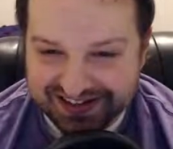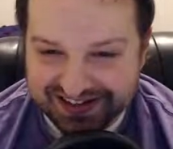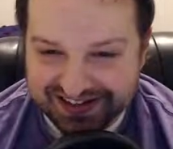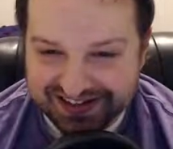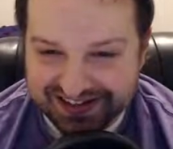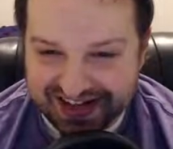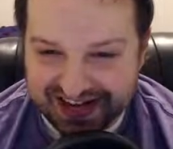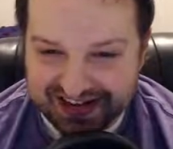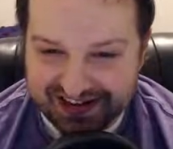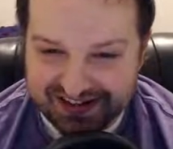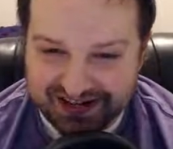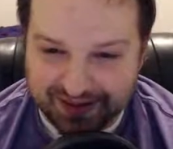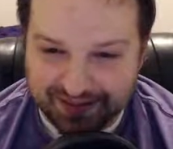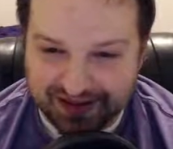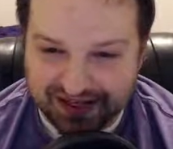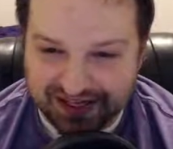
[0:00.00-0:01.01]
and
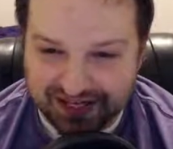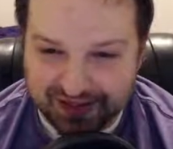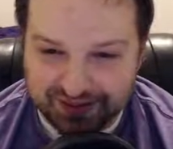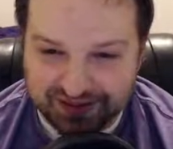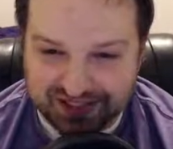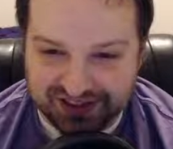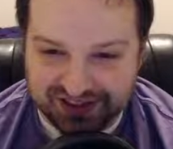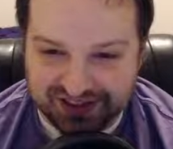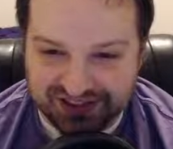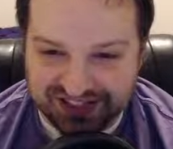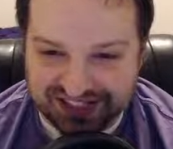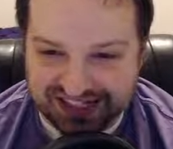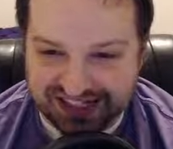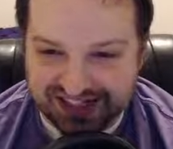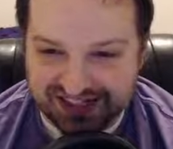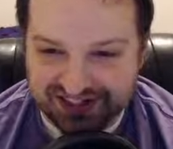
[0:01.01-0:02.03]
it helps that their
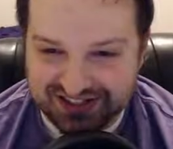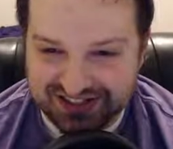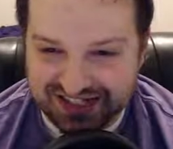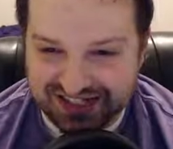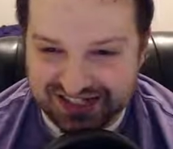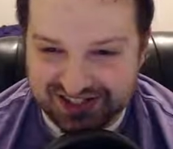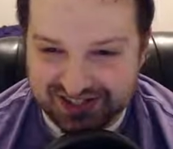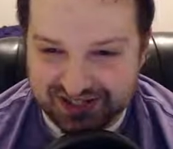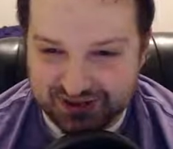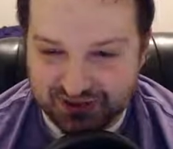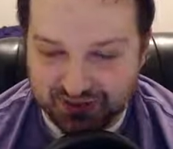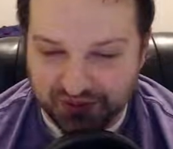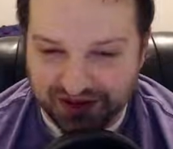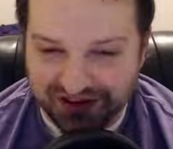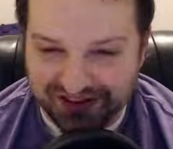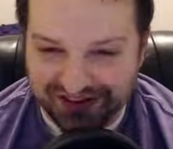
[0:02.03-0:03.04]
skin looks like it's
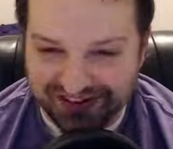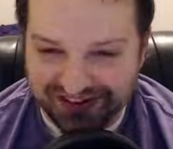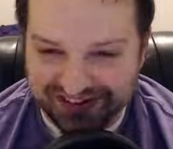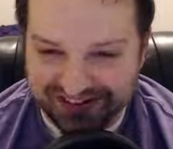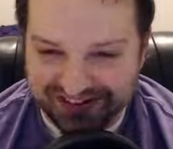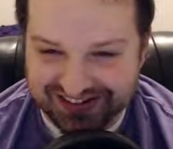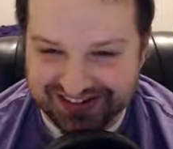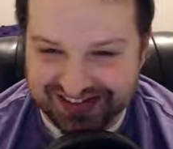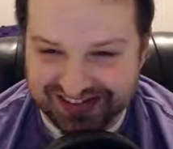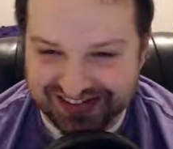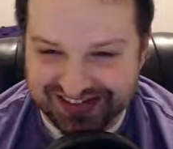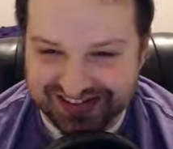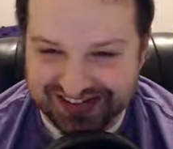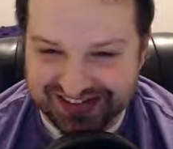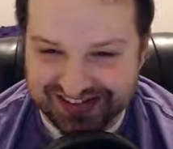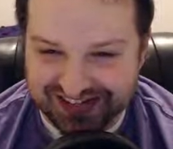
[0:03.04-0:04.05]
underwater or like
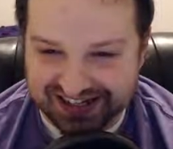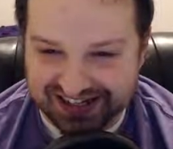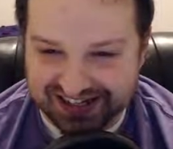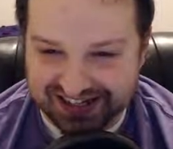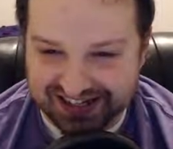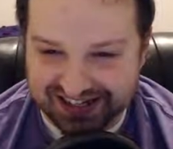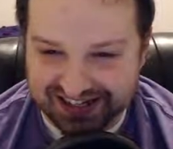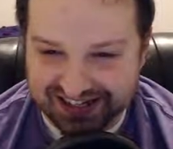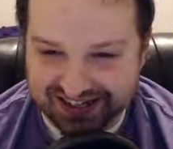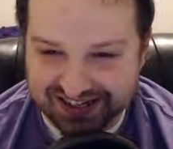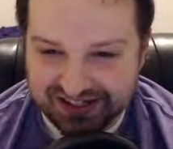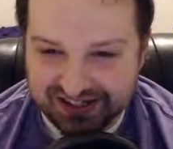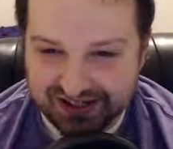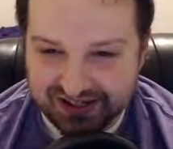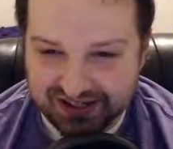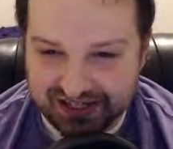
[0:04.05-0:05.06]
a
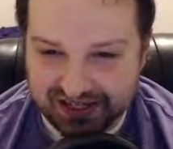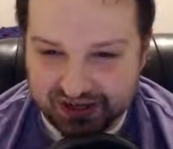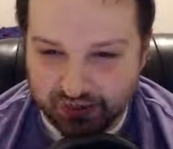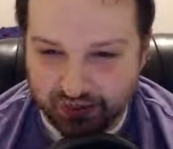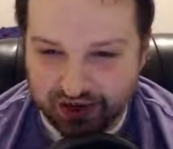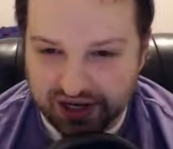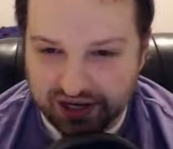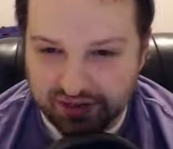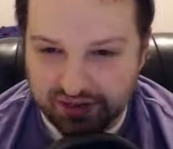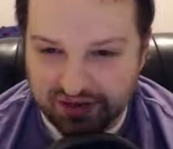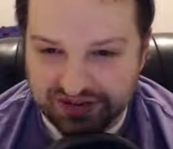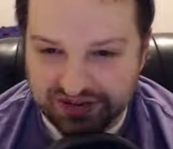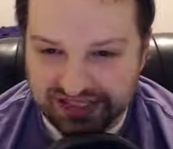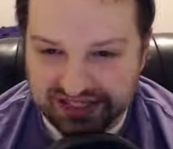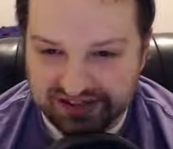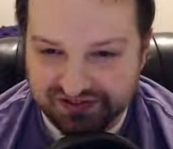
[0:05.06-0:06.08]
water
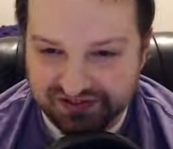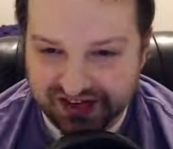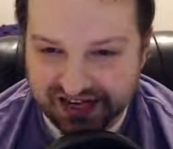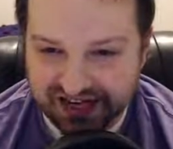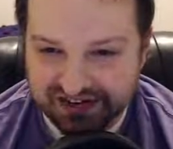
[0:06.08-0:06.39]
motif kind of